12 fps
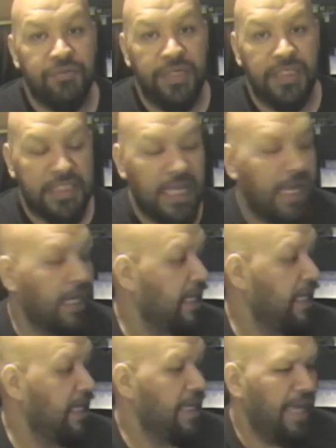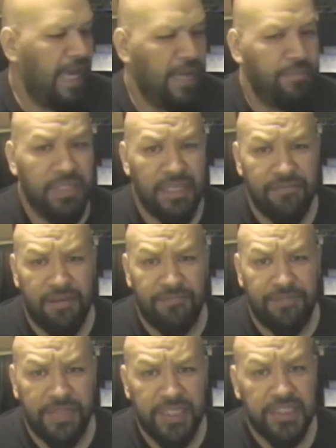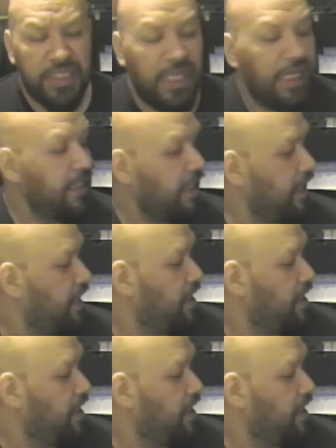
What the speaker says: restock, I believe, on Finish Line.